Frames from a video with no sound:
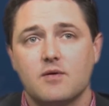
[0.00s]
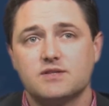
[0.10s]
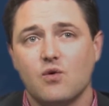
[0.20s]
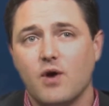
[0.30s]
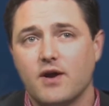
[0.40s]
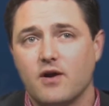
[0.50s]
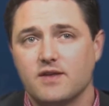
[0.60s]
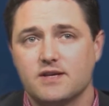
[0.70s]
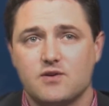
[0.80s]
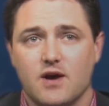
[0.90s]
So what are
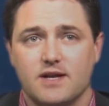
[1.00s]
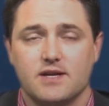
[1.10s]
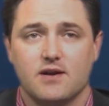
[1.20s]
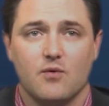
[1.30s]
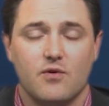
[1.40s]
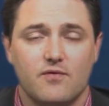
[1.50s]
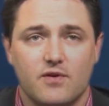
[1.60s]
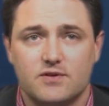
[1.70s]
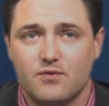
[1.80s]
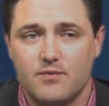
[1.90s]
these criteria? Well,
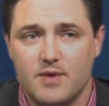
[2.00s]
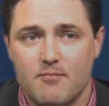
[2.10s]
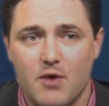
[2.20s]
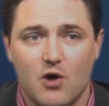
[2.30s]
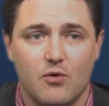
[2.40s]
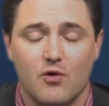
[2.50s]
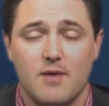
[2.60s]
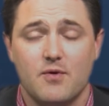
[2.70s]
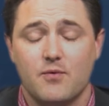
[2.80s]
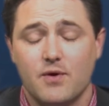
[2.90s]
first would be mobile.
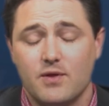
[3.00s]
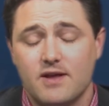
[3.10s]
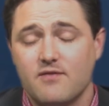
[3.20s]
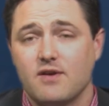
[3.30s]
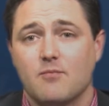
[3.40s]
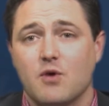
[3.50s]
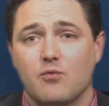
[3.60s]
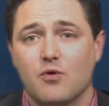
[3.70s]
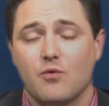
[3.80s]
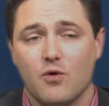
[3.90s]
I mean, we would live in a
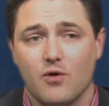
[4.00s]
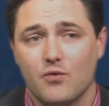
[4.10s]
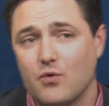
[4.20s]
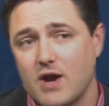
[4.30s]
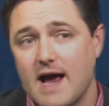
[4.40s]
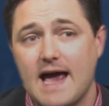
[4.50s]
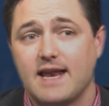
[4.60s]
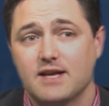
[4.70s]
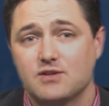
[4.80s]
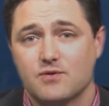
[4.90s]
mobile world. We're not
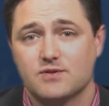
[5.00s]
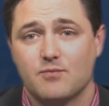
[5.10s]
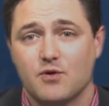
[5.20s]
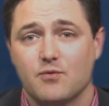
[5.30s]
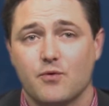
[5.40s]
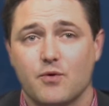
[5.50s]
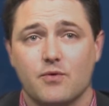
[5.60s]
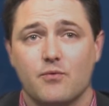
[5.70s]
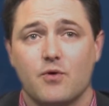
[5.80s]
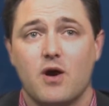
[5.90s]
headed towards a mobile
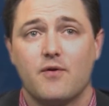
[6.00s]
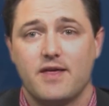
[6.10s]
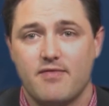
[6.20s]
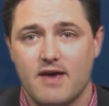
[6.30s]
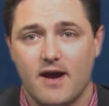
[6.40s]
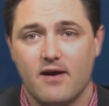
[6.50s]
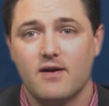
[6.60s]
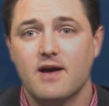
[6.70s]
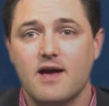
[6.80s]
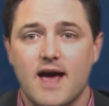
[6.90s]
world. We're already
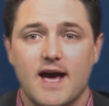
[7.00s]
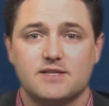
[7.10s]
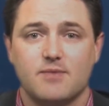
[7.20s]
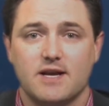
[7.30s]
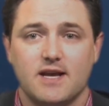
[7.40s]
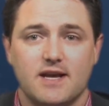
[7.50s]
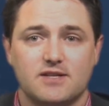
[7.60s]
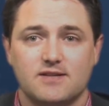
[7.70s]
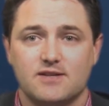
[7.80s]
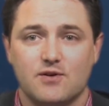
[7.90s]
there.
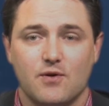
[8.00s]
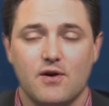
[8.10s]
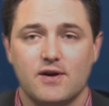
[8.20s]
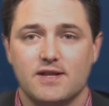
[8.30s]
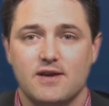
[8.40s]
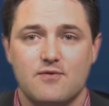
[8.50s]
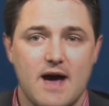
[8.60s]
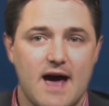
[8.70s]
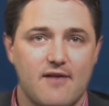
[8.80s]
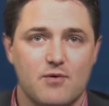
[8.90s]
Expectations are growing that you
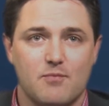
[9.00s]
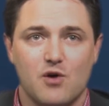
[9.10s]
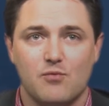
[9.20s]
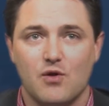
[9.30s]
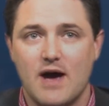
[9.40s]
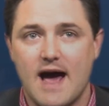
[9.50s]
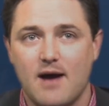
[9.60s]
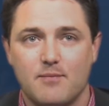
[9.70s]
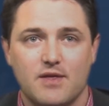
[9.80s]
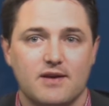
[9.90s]
have a mobile
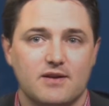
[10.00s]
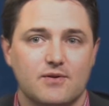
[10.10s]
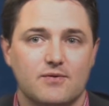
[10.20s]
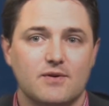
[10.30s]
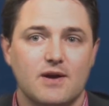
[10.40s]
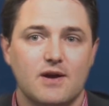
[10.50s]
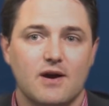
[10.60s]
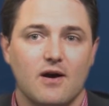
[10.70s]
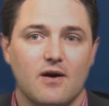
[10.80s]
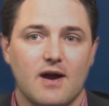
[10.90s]
app that you
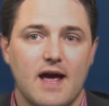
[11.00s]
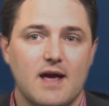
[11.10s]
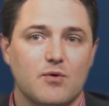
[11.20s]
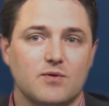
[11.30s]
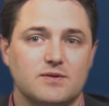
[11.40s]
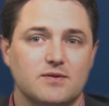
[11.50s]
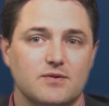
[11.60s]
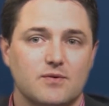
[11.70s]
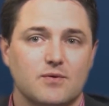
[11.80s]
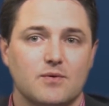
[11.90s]
are able
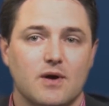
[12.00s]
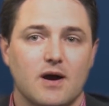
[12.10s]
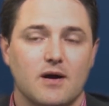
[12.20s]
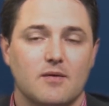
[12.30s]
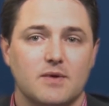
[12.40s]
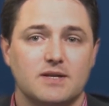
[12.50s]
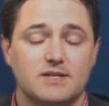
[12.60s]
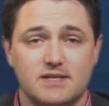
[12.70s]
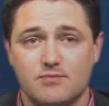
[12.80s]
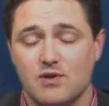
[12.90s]
to
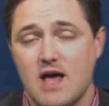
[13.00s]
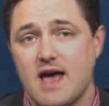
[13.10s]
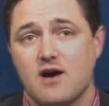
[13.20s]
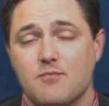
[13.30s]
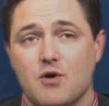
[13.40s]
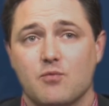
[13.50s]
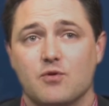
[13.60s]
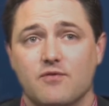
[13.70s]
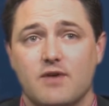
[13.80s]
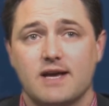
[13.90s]
display
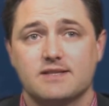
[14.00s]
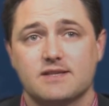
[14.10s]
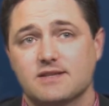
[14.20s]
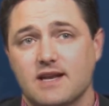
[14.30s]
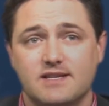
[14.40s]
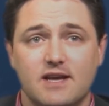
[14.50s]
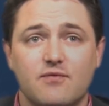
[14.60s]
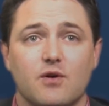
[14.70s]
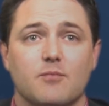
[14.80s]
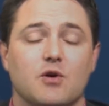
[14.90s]
mobile devices and
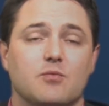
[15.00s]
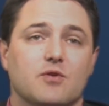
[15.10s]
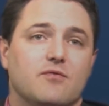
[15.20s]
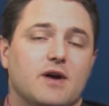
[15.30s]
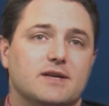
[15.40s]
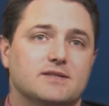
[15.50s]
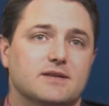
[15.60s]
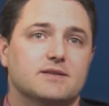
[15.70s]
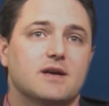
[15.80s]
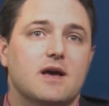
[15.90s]
different mobile
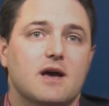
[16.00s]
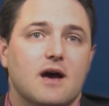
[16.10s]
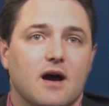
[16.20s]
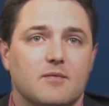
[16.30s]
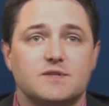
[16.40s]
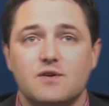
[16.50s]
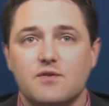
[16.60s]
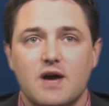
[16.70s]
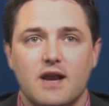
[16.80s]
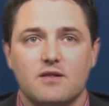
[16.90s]
devices. So
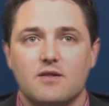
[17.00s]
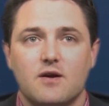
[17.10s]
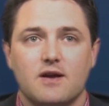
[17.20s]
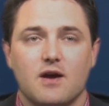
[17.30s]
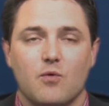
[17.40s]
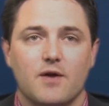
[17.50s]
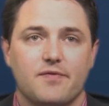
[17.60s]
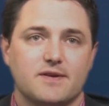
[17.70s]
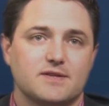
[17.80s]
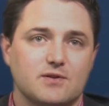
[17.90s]
you've got to look at
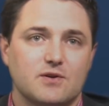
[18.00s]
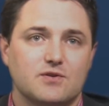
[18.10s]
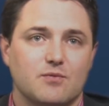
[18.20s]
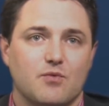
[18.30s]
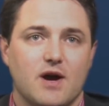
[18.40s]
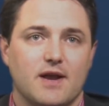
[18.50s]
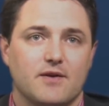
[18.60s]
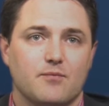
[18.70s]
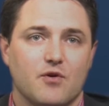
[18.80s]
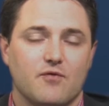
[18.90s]
what the solution
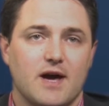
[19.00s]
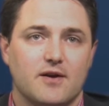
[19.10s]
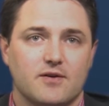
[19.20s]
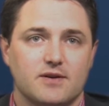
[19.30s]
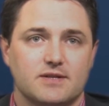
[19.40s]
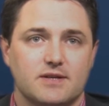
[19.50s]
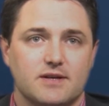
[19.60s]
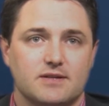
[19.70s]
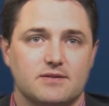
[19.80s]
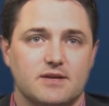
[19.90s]
provider
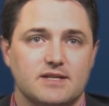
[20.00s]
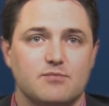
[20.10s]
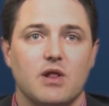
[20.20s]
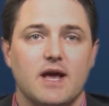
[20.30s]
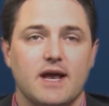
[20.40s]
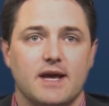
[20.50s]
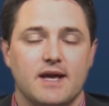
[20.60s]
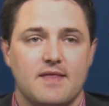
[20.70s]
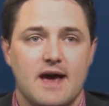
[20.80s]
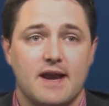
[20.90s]
is planning
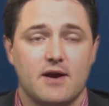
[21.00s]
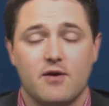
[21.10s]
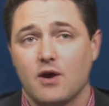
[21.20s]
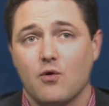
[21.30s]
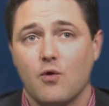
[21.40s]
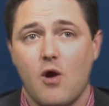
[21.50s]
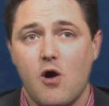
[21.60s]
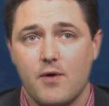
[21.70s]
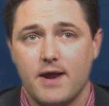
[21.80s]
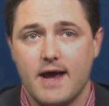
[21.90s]
in that area or
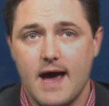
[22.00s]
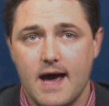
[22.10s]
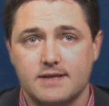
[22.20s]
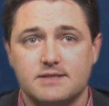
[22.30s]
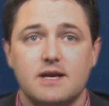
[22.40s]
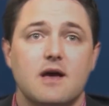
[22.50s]
already has.